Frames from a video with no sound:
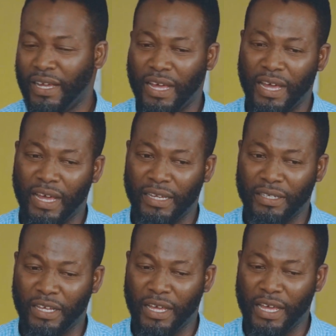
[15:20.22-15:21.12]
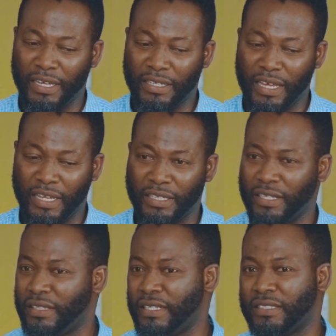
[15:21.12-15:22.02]
and there are
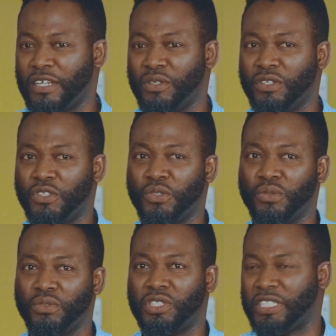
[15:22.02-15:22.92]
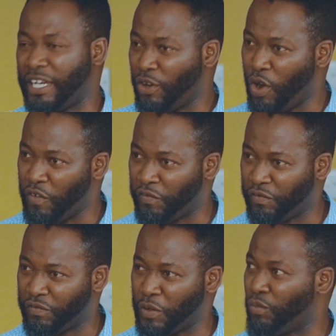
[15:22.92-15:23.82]
things that you need to shed off
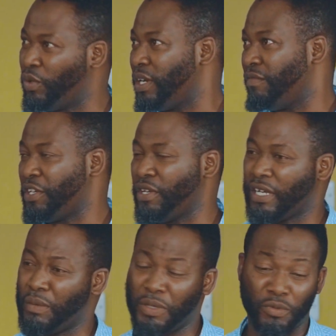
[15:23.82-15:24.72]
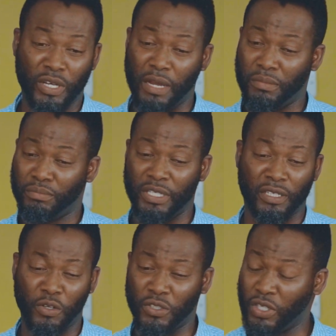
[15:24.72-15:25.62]
from wherever you're from. People come
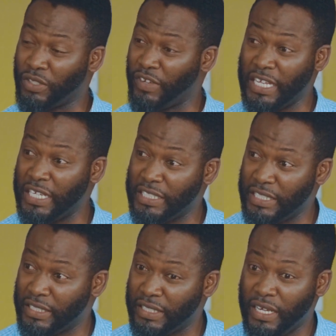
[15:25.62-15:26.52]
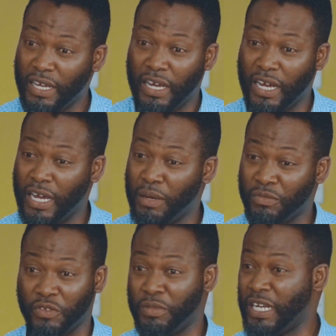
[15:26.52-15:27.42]
bringing all sorts of energies.
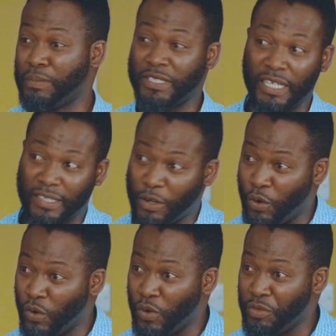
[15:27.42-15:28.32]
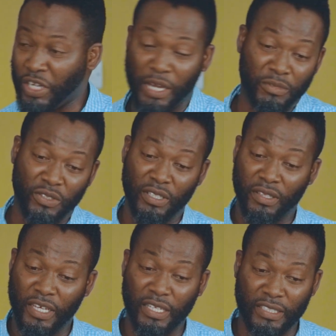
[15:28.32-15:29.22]
You've been upset at home, you're coming to the
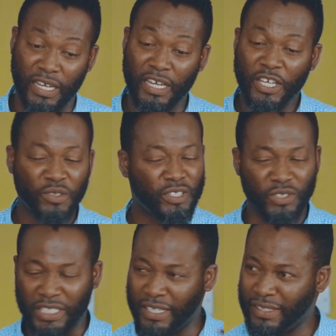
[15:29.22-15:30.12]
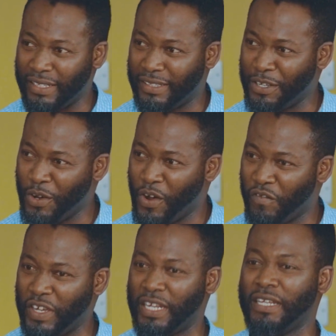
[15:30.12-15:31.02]
theater. You need to shed that thing off
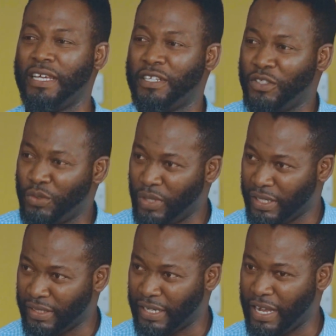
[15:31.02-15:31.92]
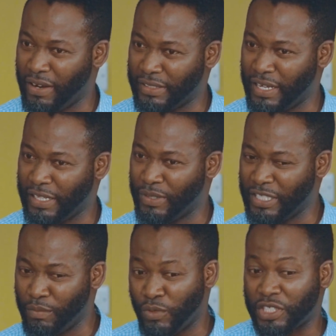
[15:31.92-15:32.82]
and then get into another character. Otherwise, the
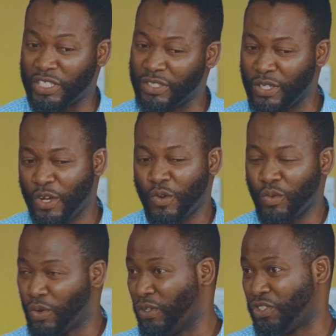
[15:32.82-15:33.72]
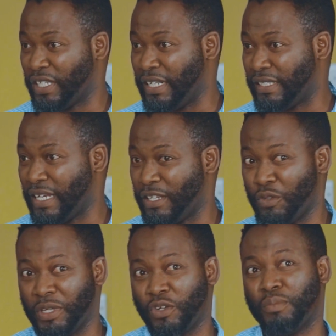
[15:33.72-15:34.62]
emotions will contradict, and you
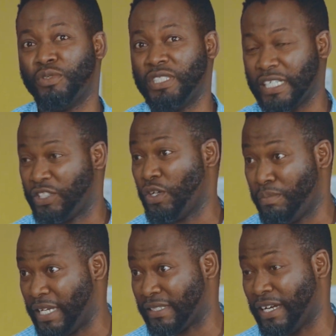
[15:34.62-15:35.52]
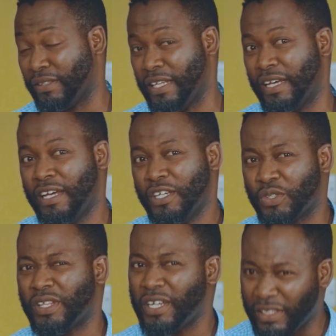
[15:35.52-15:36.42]
may not project your best out there. So
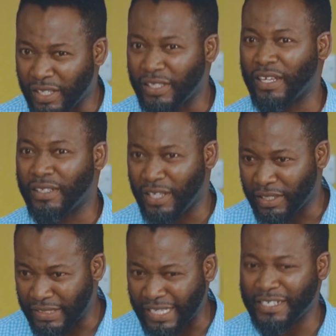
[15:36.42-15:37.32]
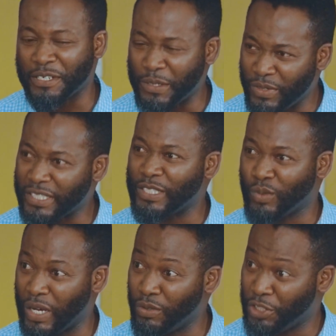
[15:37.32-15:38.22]
there are technical reasons
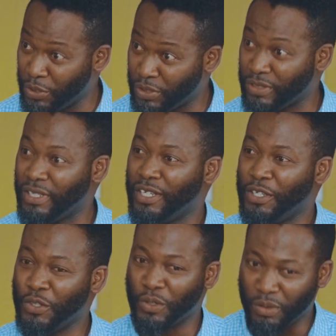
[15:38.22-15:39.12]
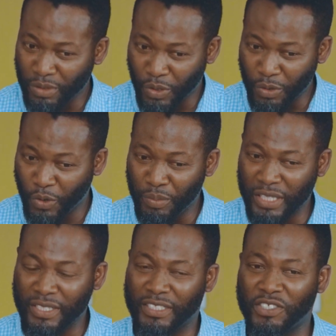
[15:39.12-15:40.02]
why we should, obey
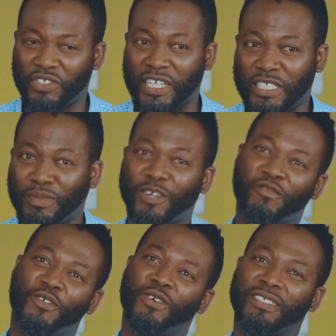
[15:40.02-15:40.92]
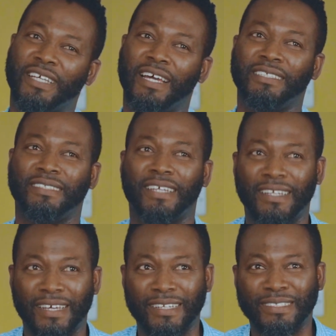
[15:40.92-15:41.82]
these instructions. But of course, Adjettey
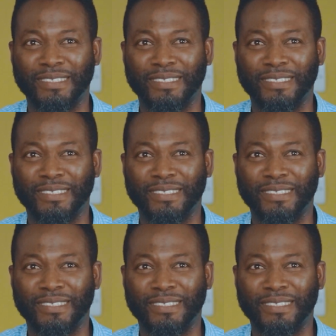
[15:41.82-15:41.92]
Anang